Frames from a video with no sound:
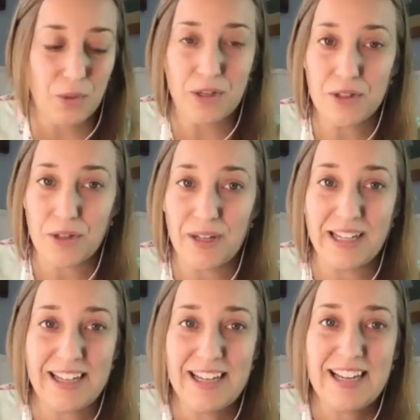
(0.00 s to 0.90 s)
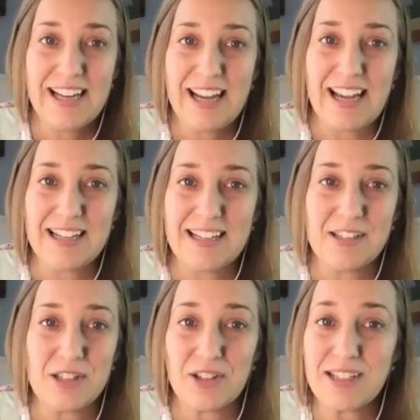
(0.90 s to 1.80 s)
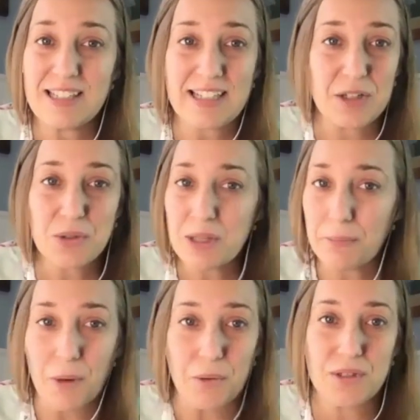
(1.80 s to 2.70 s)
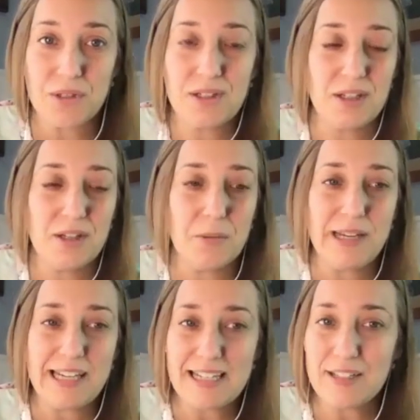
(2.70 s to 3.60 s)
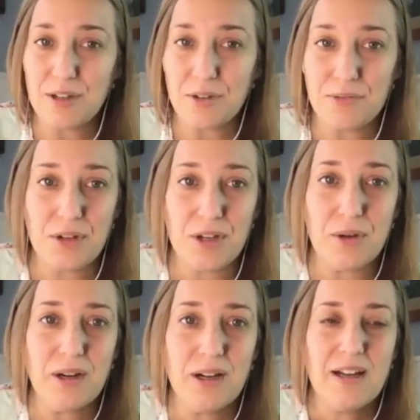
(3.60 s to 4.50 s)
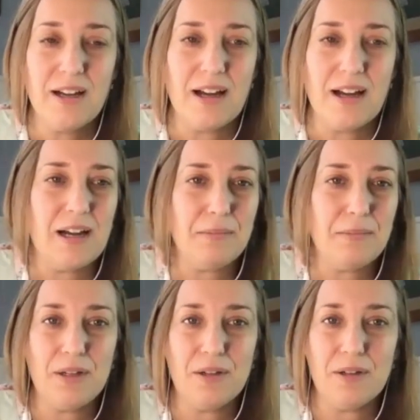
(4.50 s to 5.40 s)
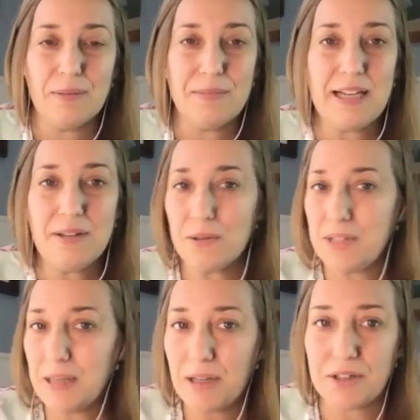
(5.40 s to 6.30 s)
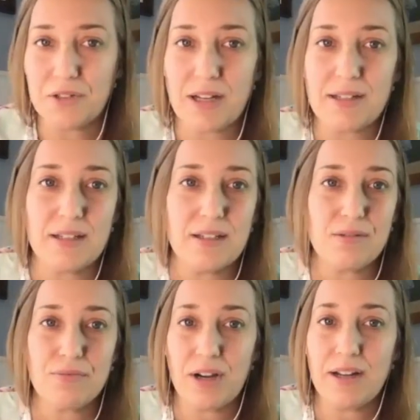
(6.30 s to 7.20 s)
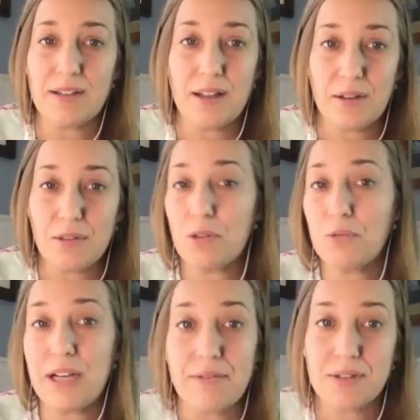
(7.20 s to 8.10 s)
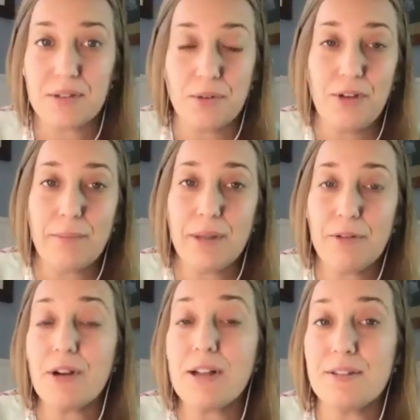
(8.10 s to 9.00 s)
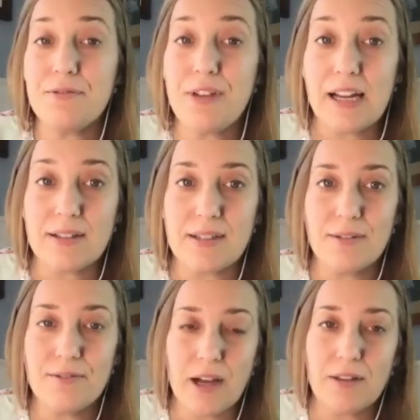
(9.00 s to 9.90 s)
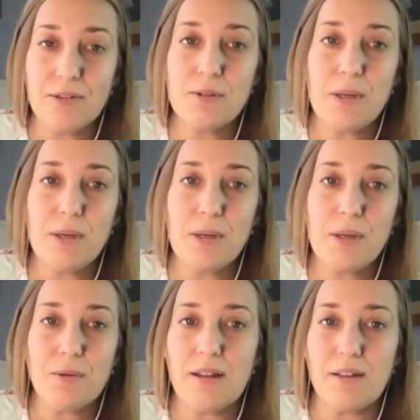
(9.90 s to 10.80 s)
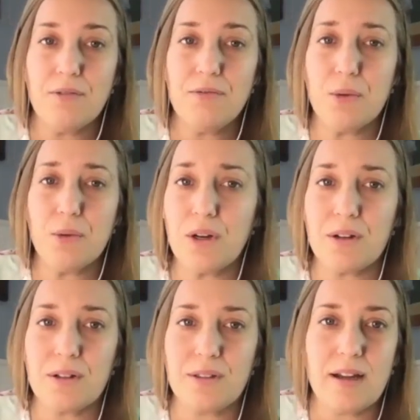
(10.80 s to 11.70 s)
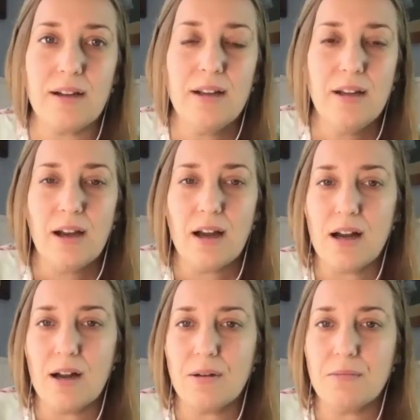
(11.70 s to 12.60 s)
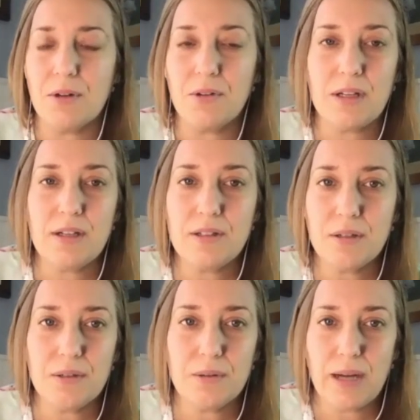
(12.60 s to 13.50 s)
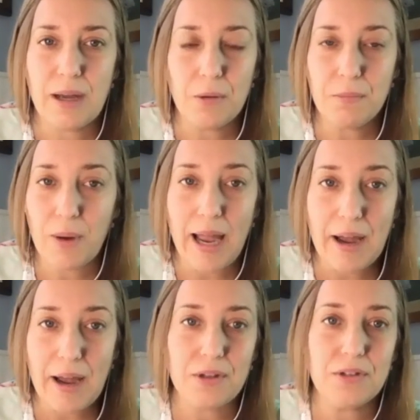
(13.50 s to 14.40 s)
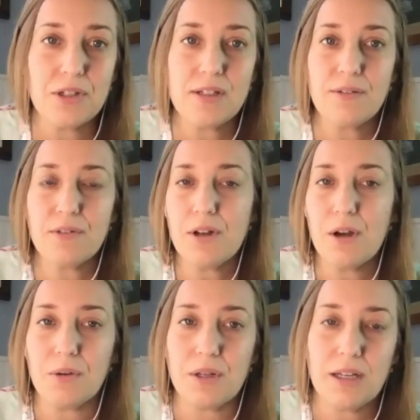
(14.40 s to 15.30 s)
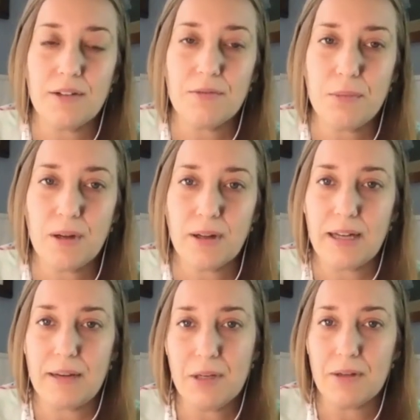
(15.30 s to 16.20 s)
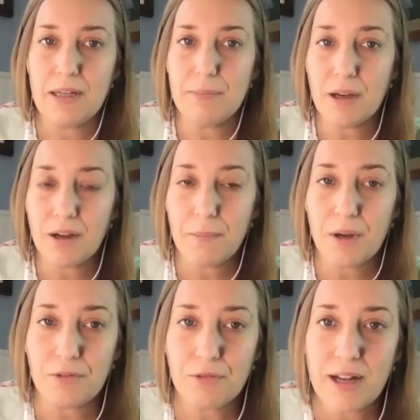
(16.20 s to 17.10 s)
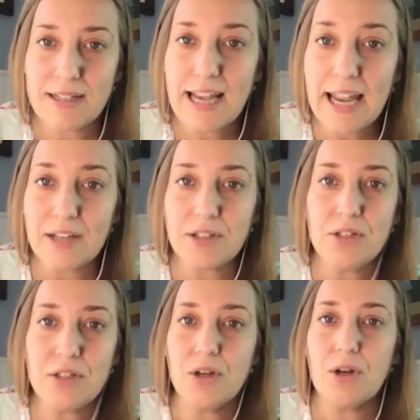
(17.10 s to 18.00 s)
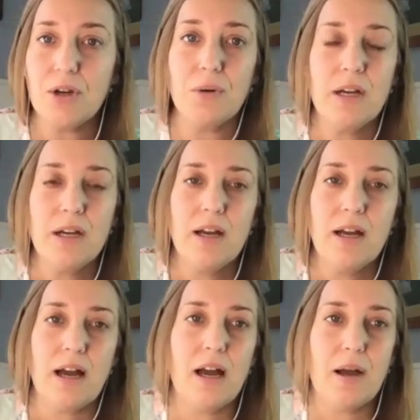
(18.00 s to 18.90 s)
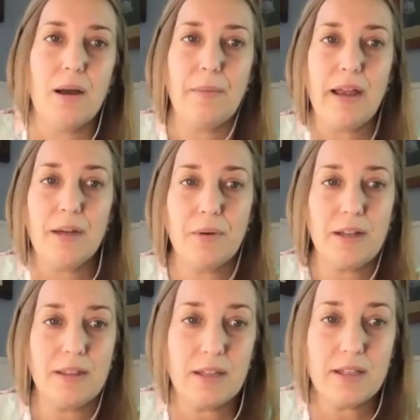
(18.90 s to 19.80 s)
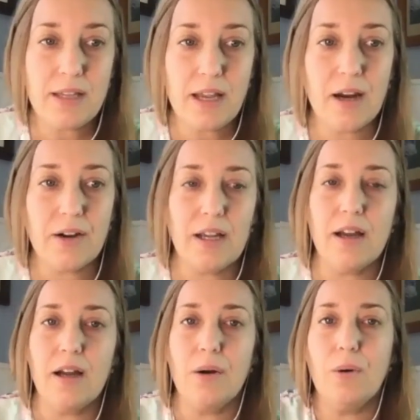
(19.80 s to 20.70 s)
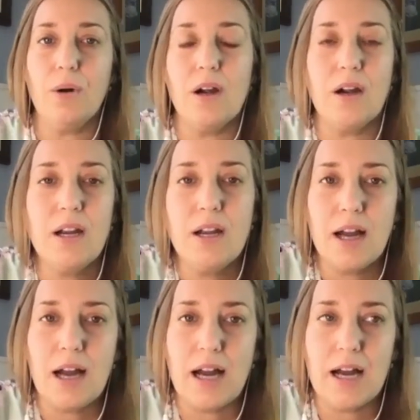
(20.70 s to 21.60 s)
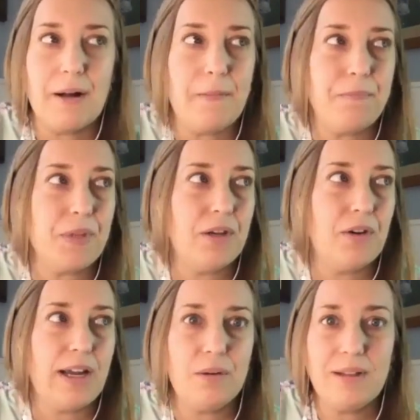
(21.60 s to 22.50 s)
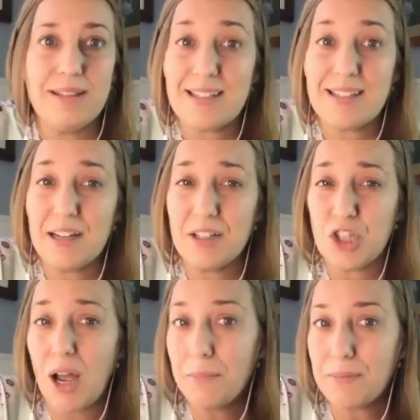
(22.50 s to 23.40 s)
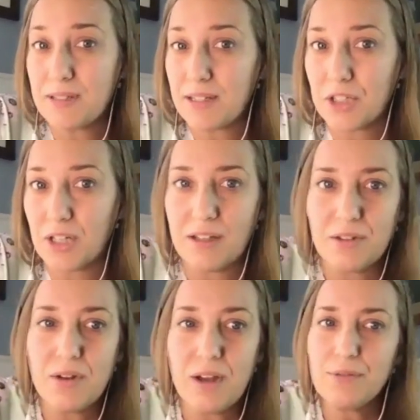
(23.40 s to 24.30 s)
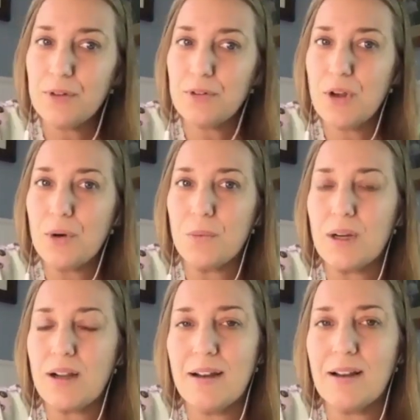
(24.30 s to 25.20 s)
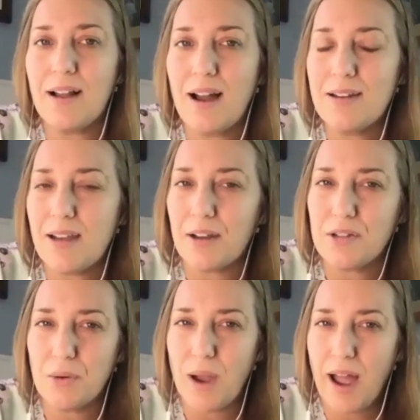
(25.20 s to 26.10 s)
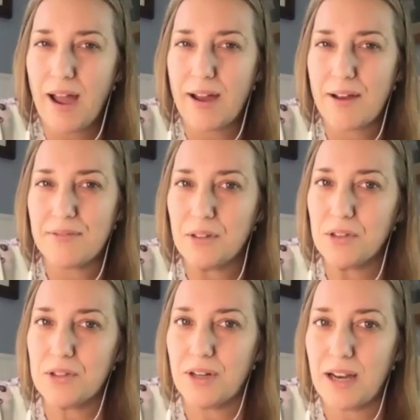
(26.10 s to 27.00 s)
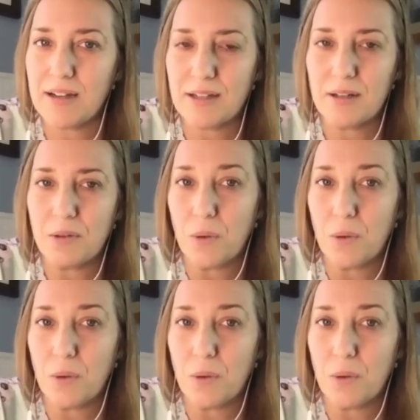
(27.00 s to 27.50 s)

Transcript: to what you're doing, and start scheduling posts, you know, make it easier for you. You know, obtain those email addresses, friends, the 3 F's. So family, friends, and fans. Find those people that love your work, that are looking to help you out. You just never know. You could even put, you know, email a couple of your friends. Hey, do you know anyone in this area, or you know, anyone in this kind of job position? You never know what kind of contacts you have until you start asking the